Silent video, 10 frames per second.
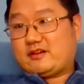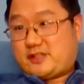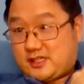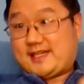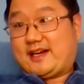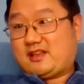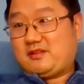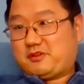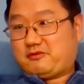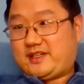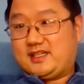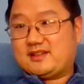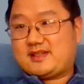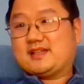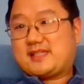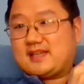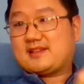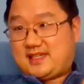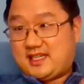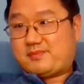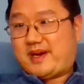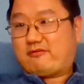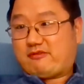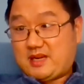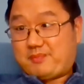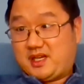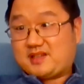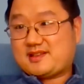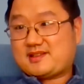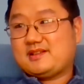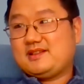just out of the Marines, and says, he's my rapist,